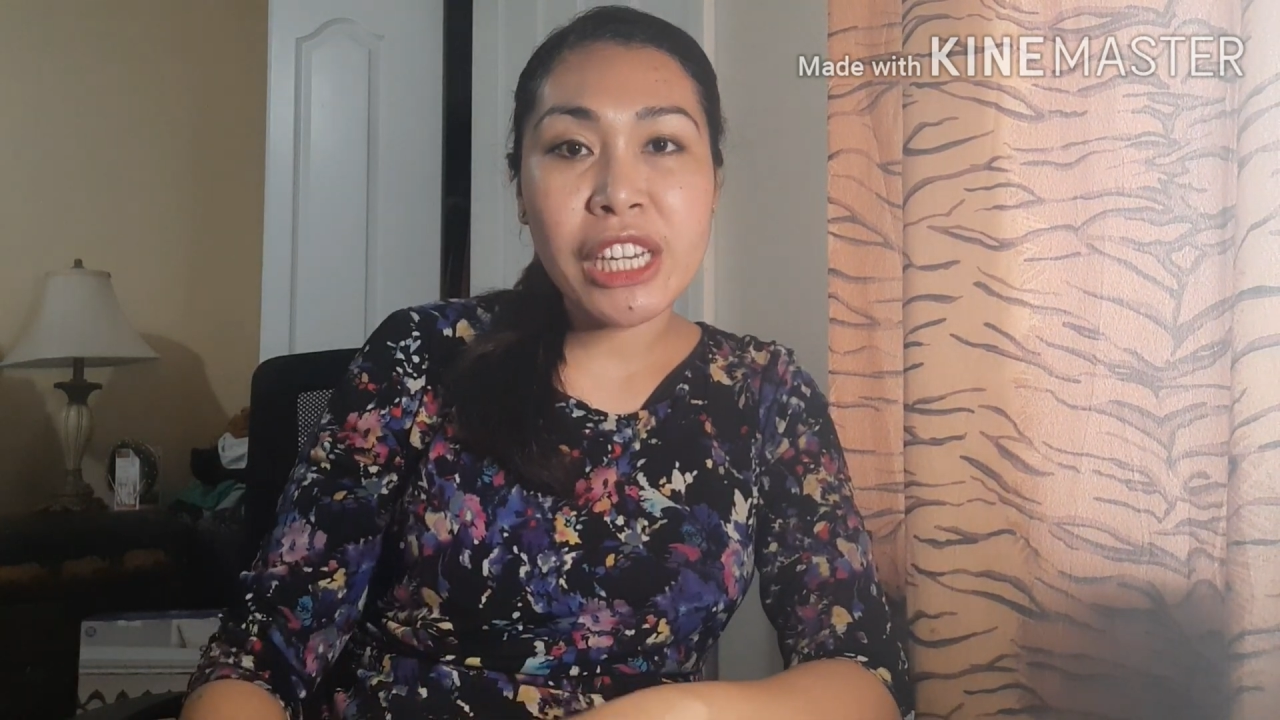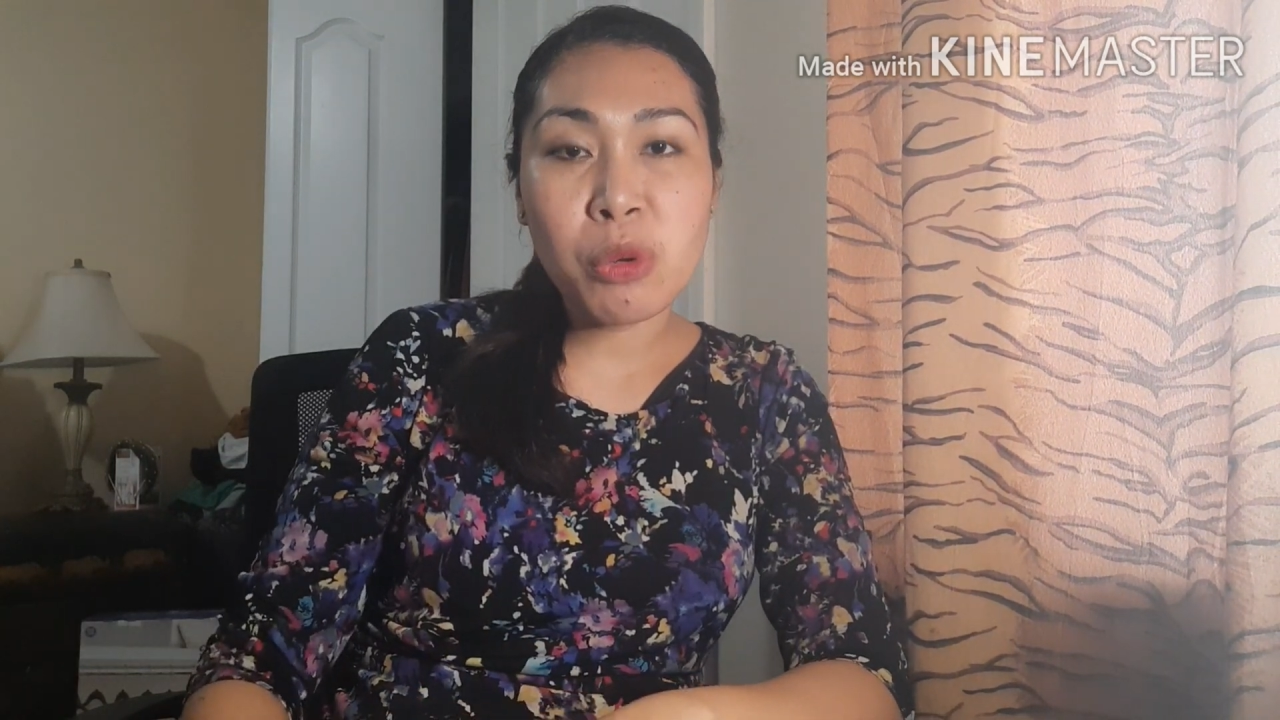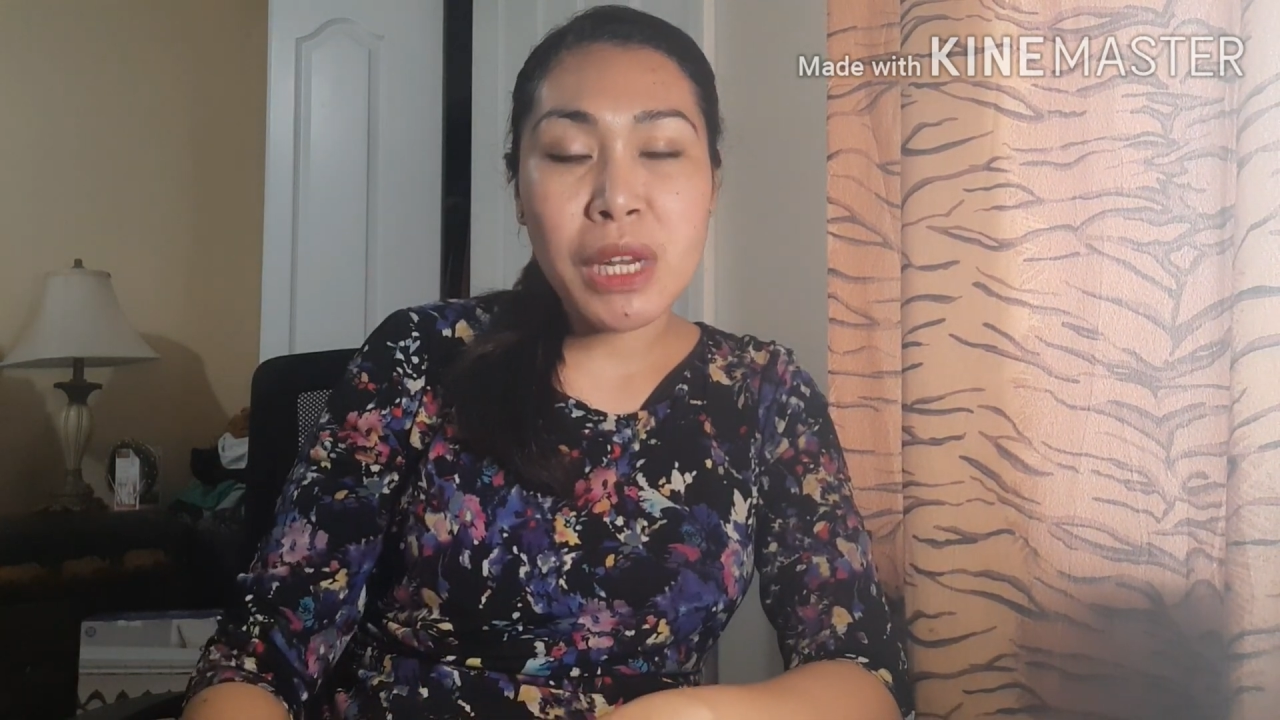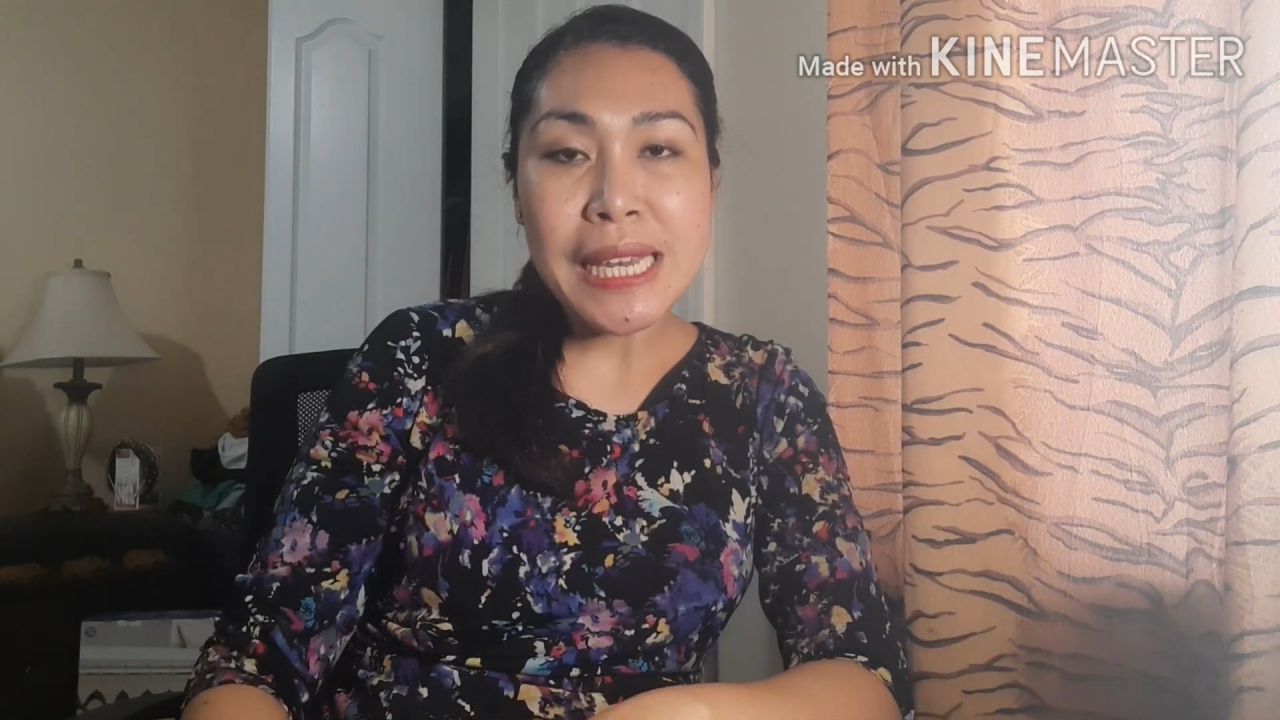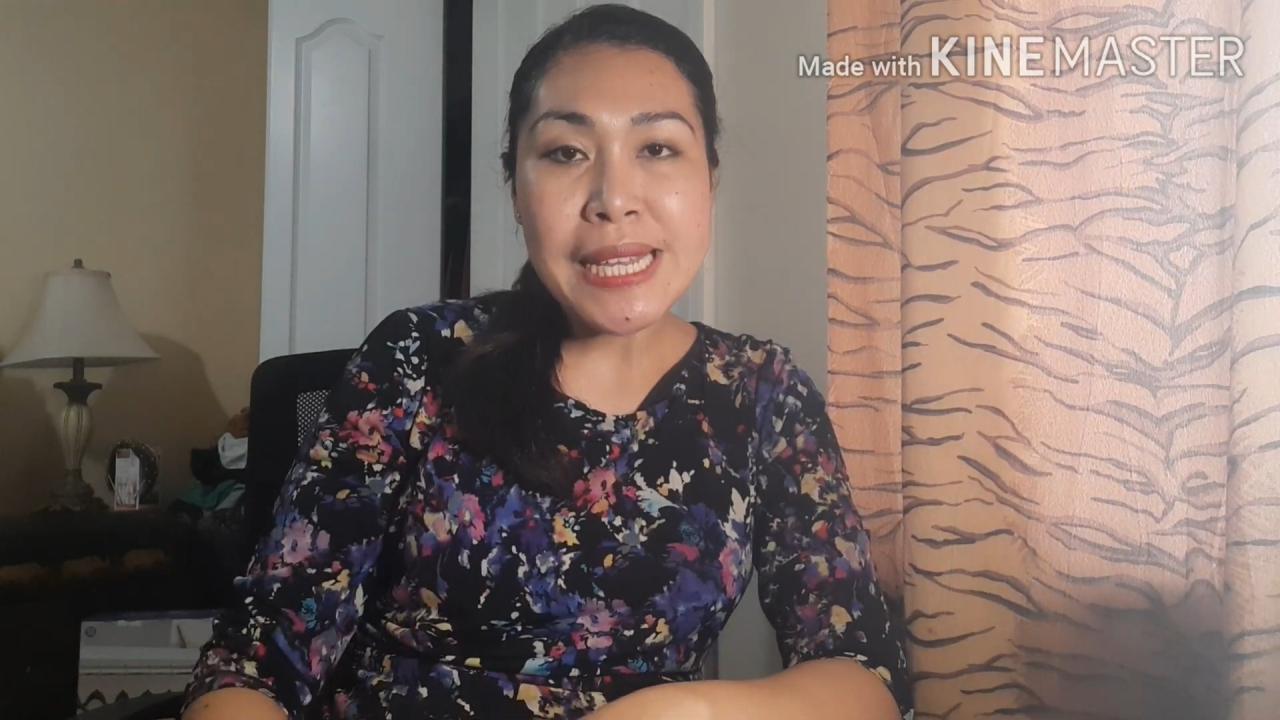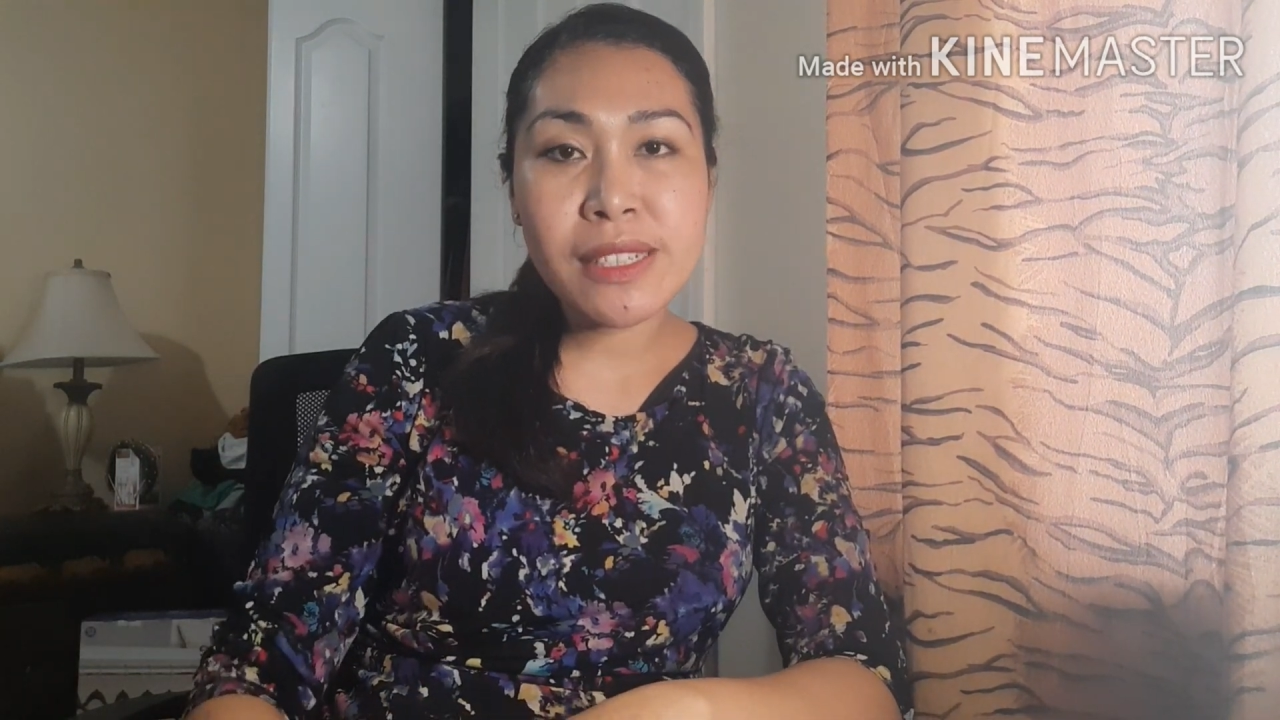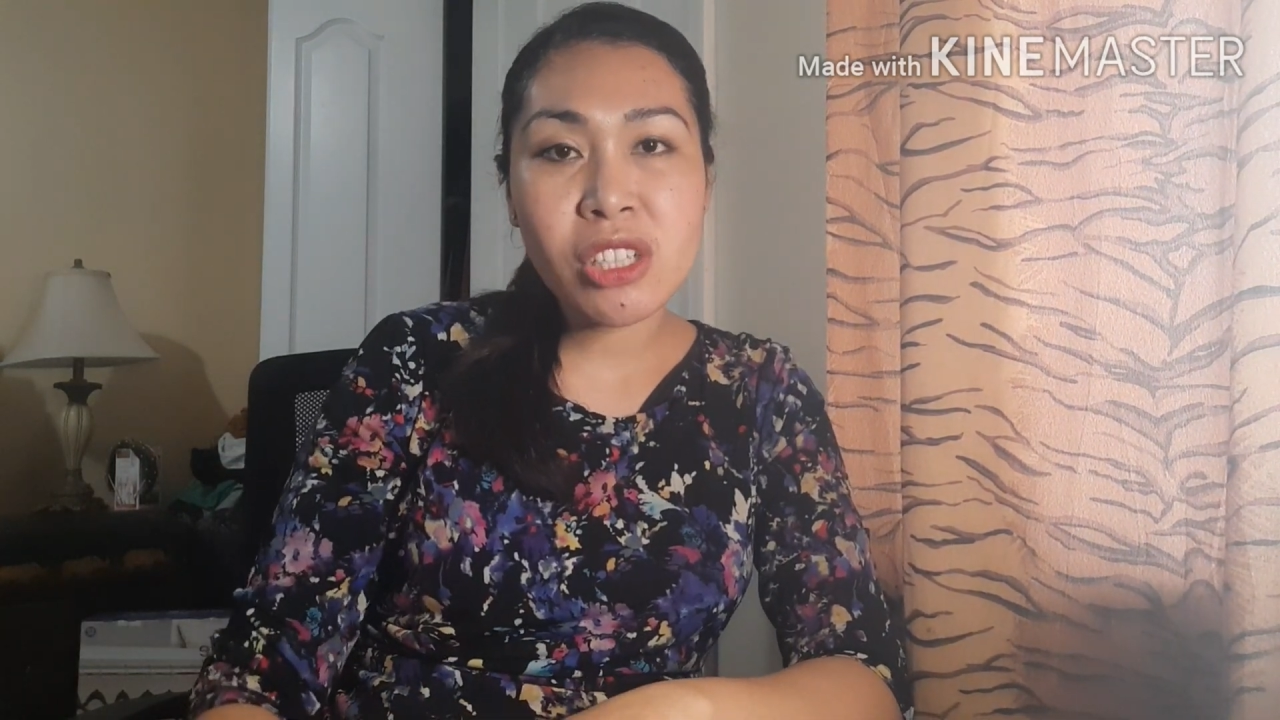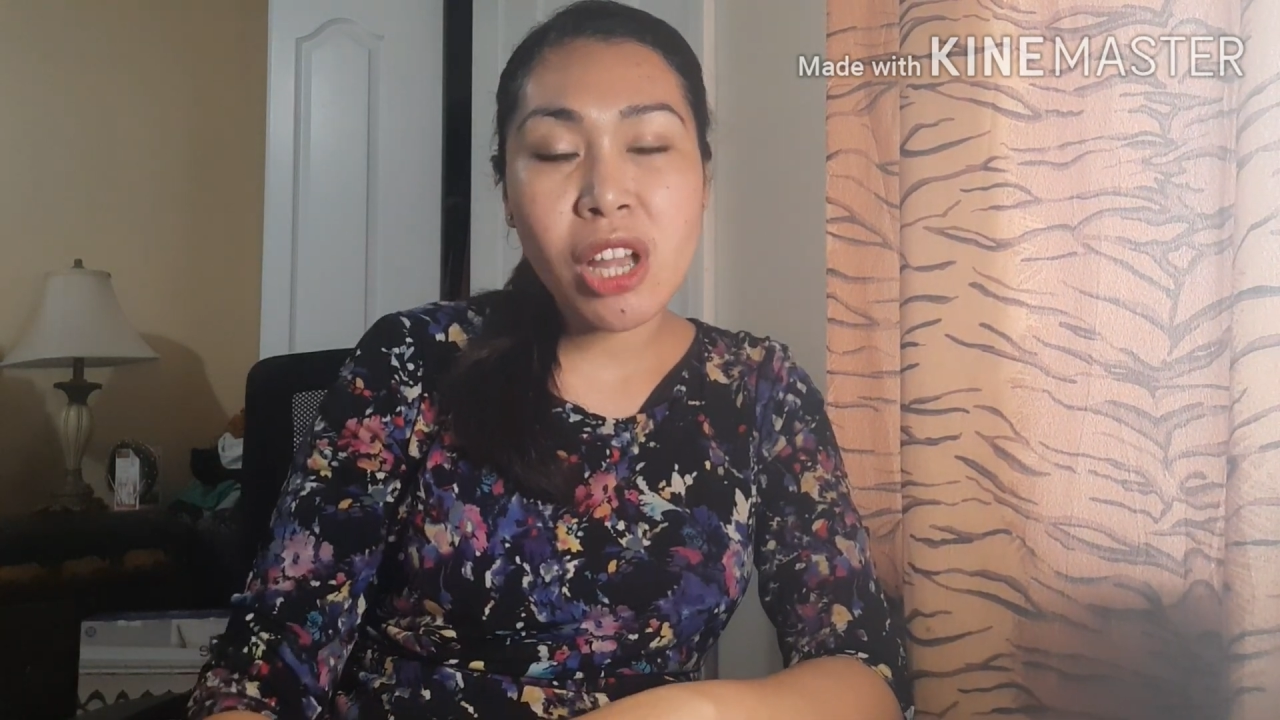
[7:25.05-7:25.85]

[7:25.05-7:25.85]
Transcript: our least